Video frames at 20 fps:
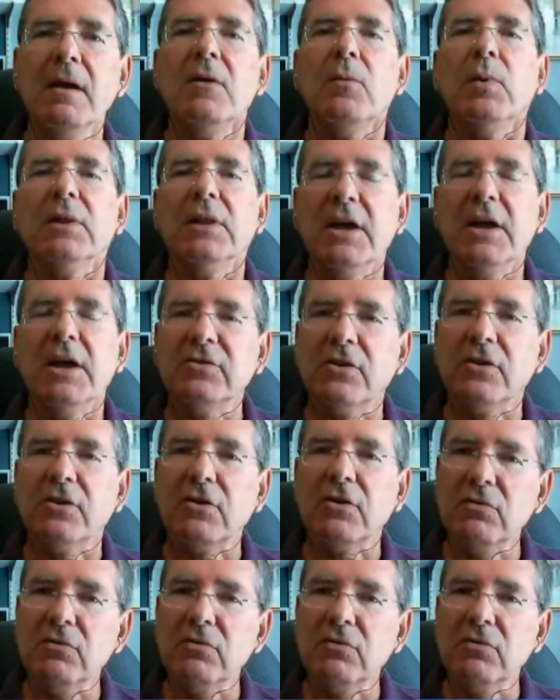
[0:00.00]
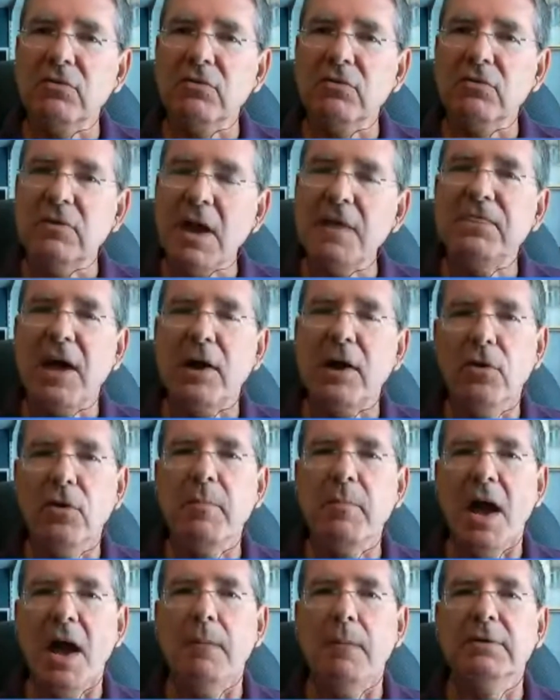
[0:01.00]
We'd like to create that
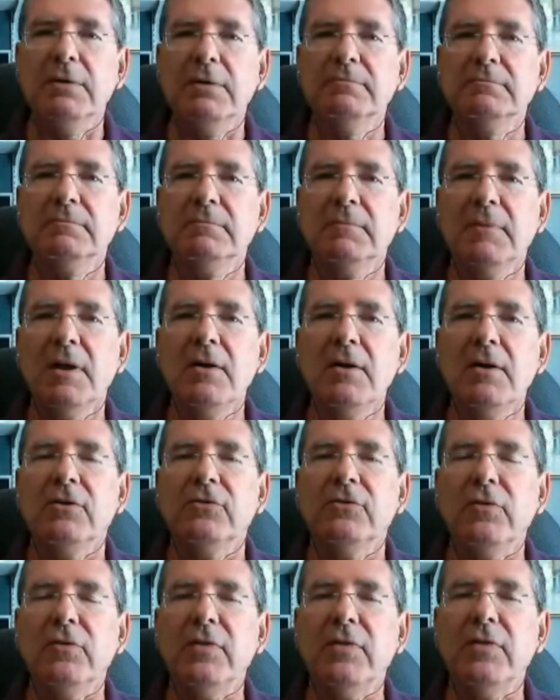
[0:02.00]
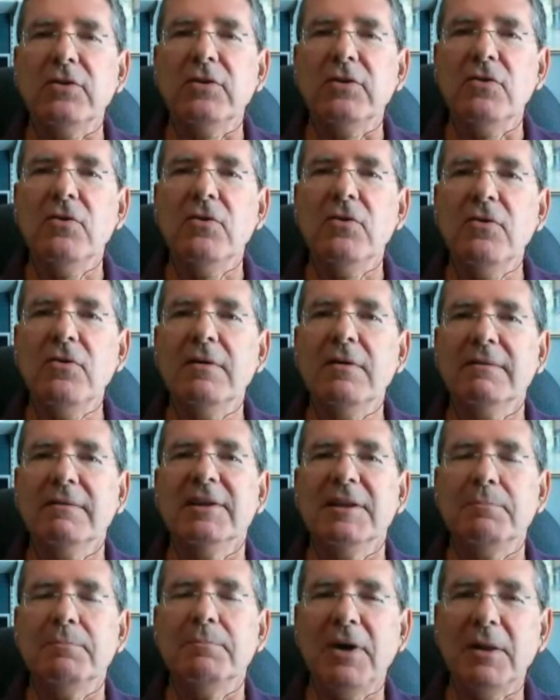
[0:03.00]
roadmap so that you,
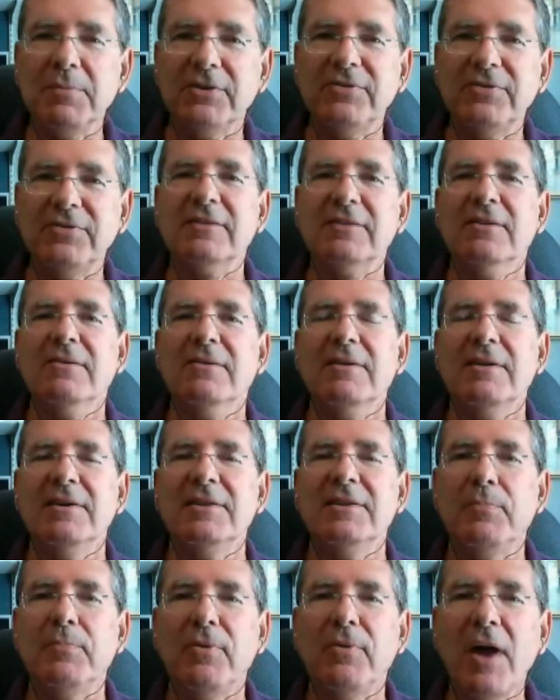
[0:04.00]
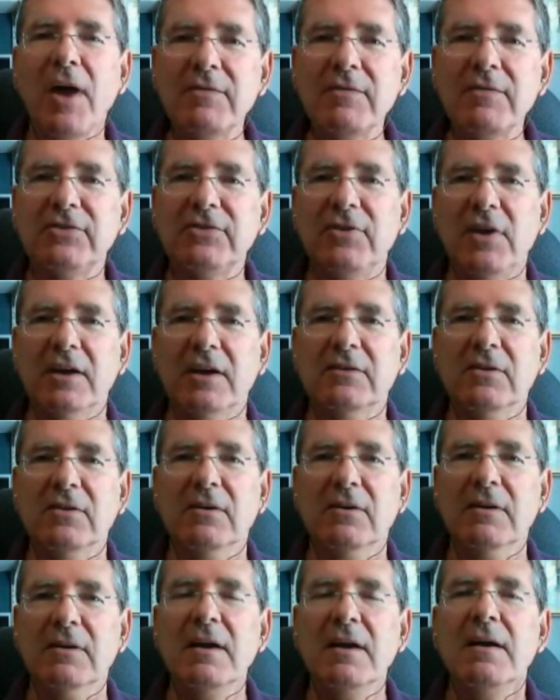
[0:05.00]
in the public sector, in the private
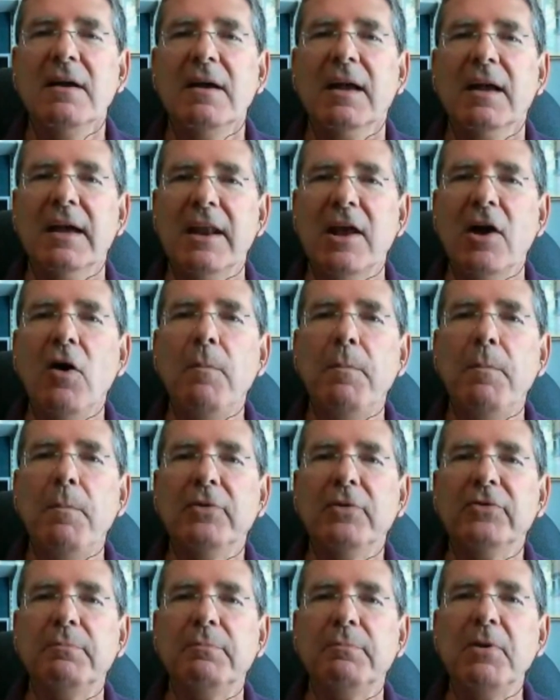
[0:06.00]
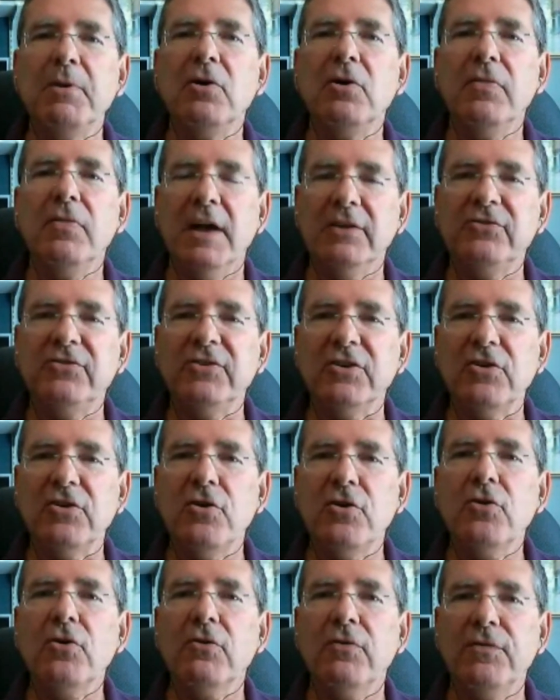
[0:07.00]
sector, can help us build that
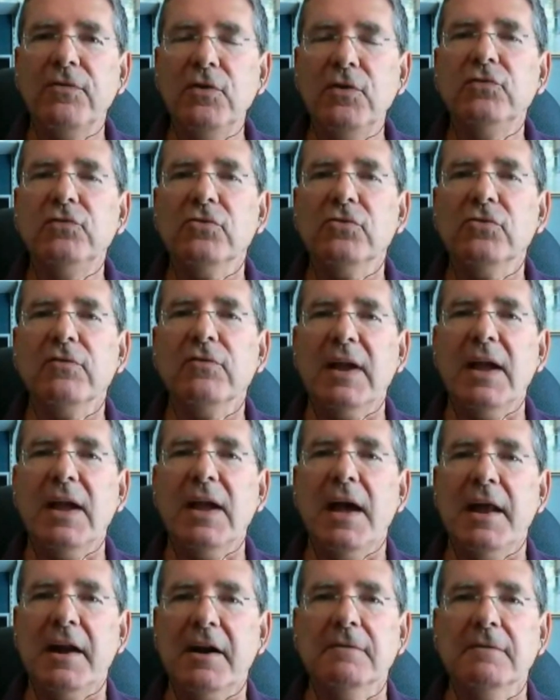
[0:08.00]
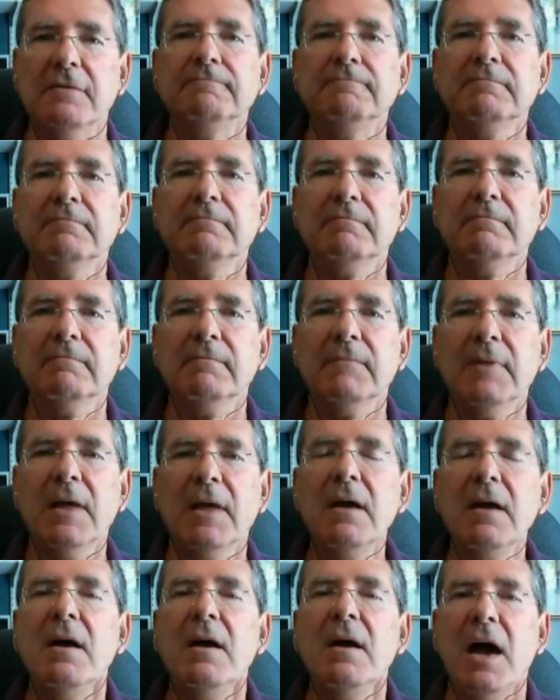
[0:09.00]
secure future for Canada.
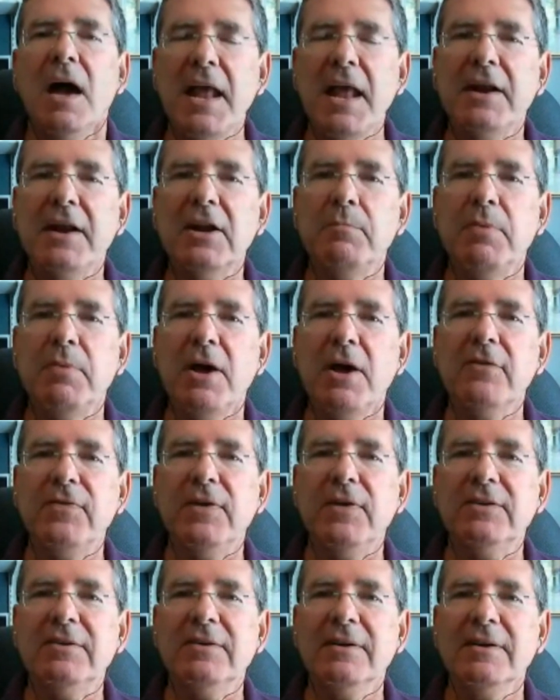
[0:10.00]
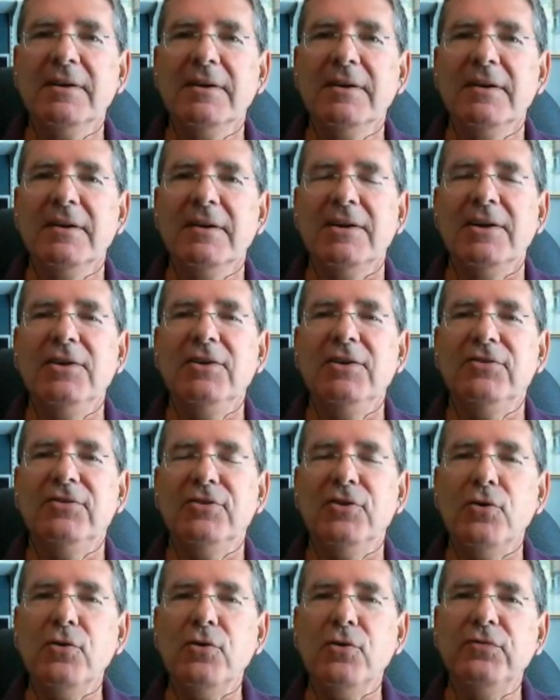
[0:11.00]
An added benefit is
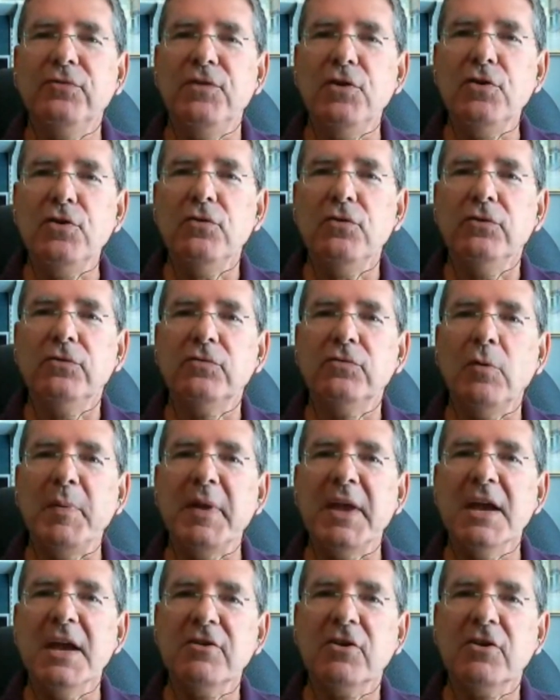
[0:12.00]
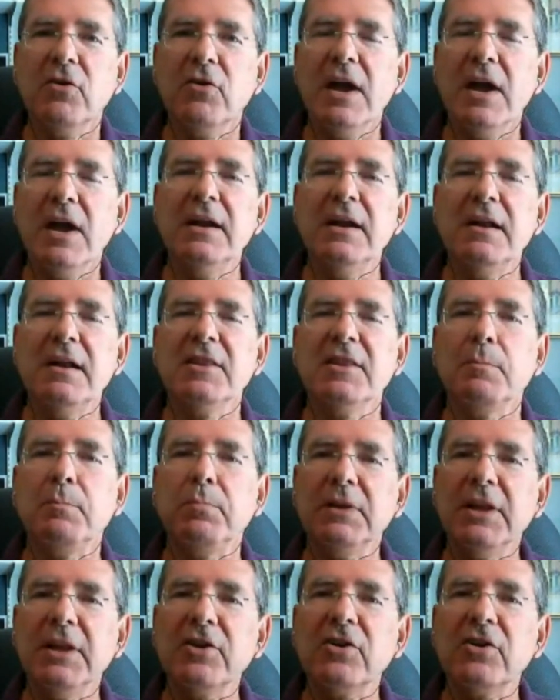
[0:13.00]
those views will be integrated in the
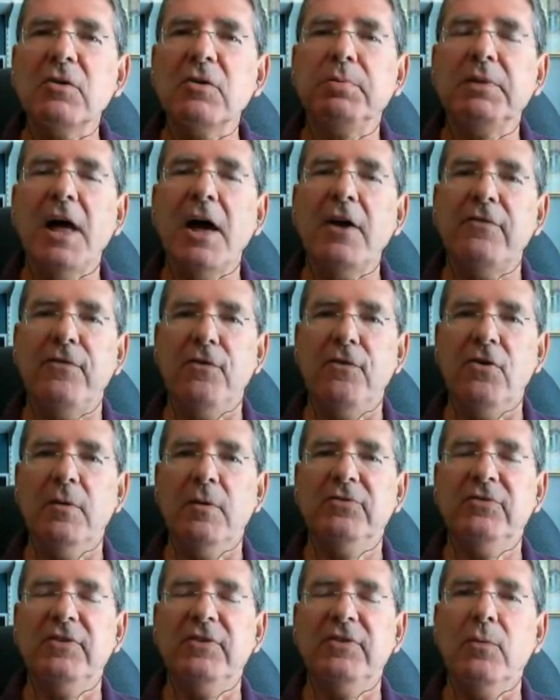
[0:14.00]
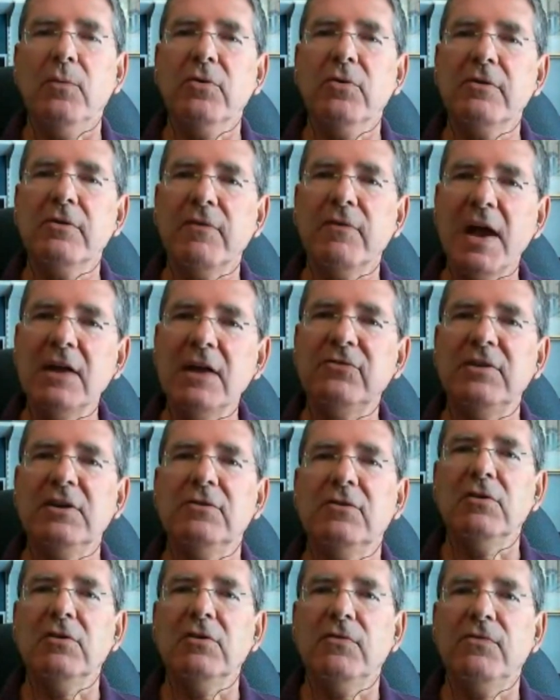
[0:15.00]
political platforms that we're advancing
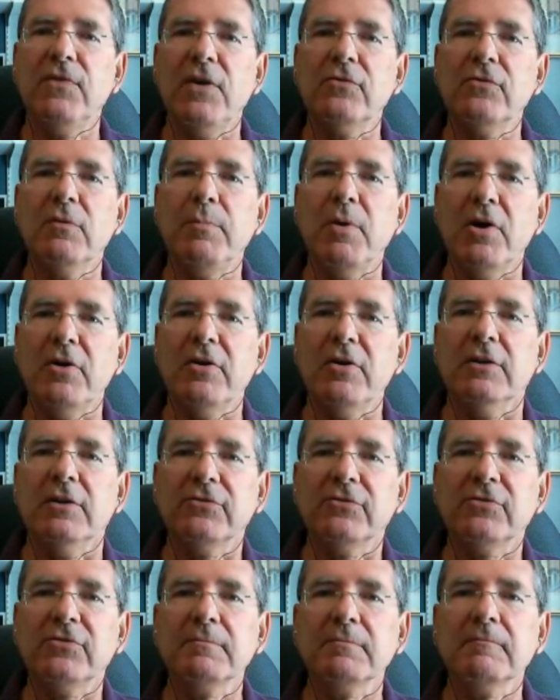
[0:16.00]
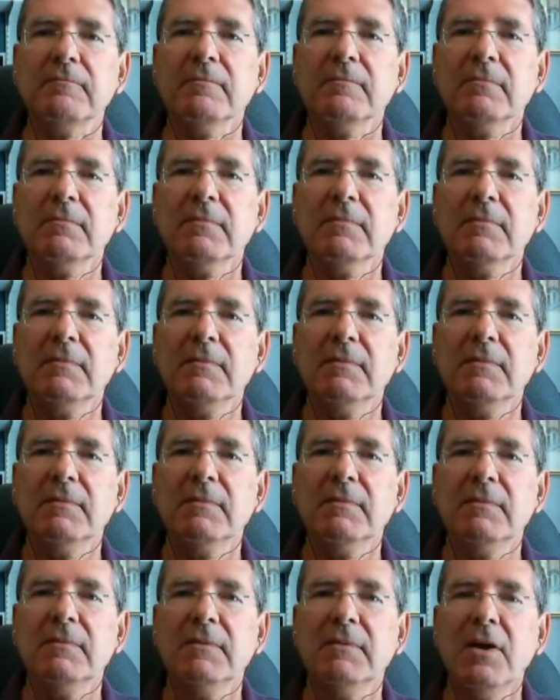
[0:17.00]
the federal parties.
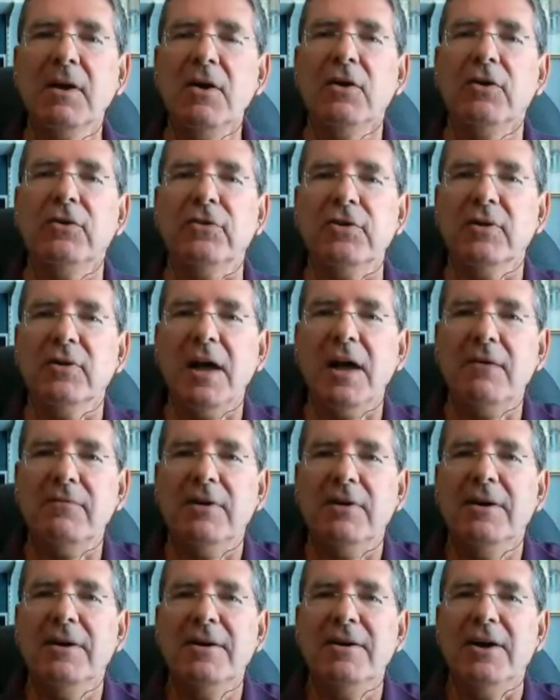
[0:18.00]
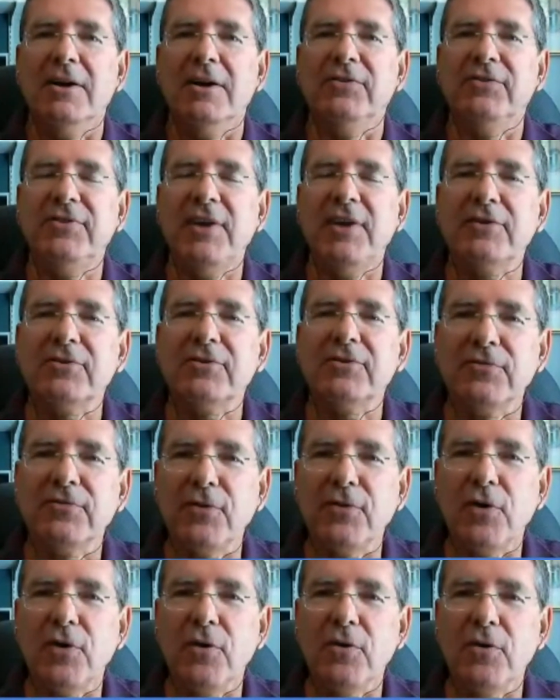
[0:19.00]
So you'll have a sector
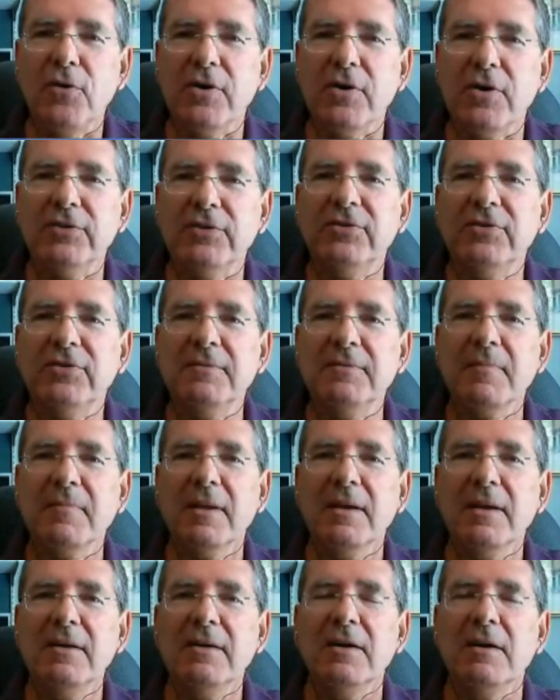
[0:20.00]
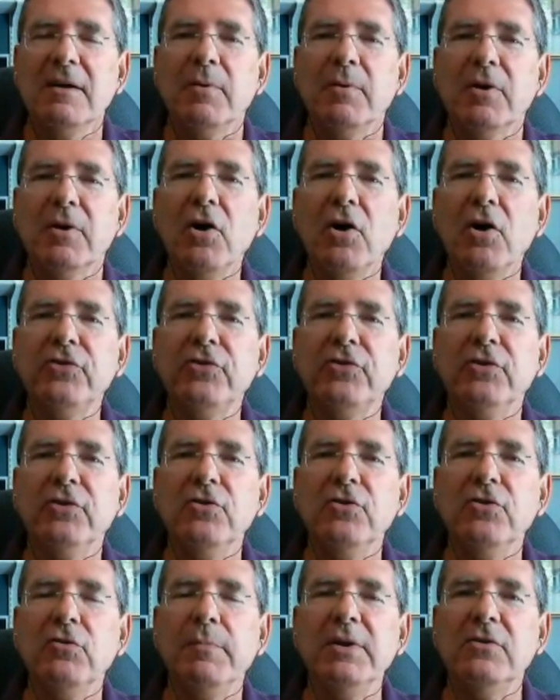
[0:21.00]
focus, but also
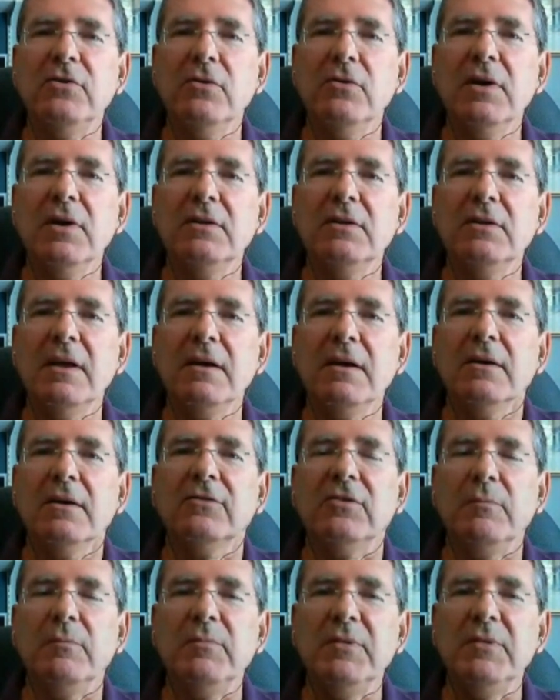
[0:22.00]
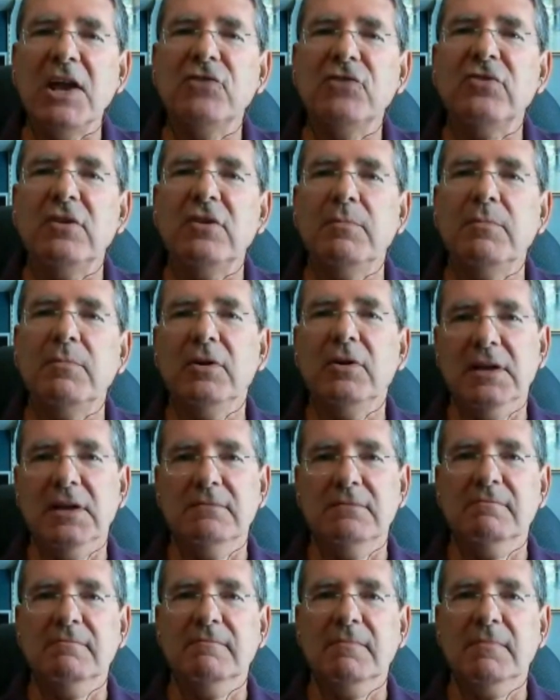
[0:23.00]
you'll be doing some nation building
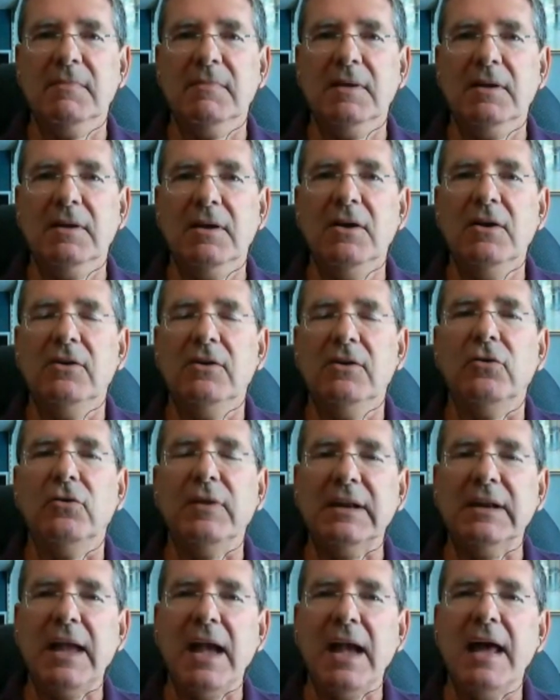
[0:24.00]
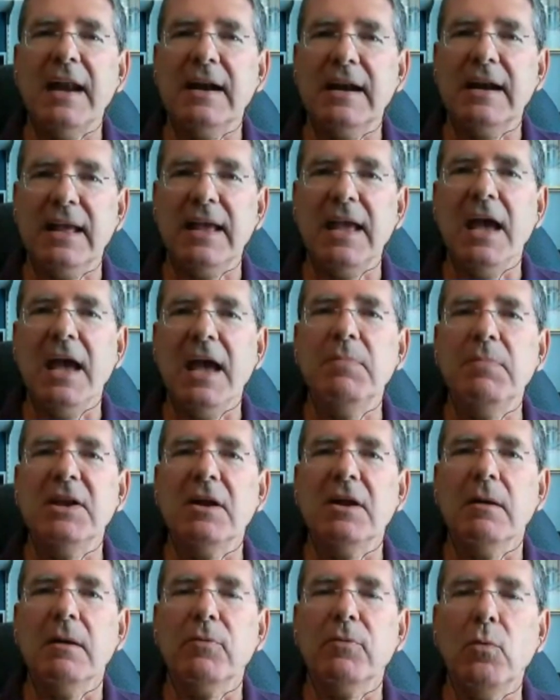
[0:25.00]
so that Canada can be
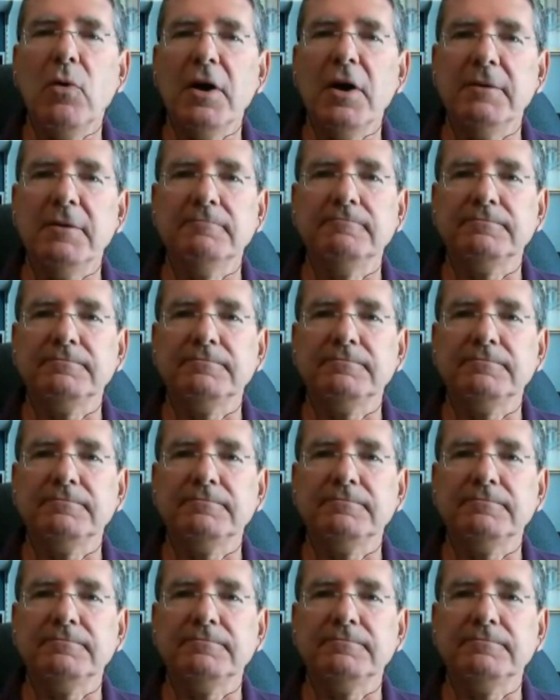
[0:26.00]
number one.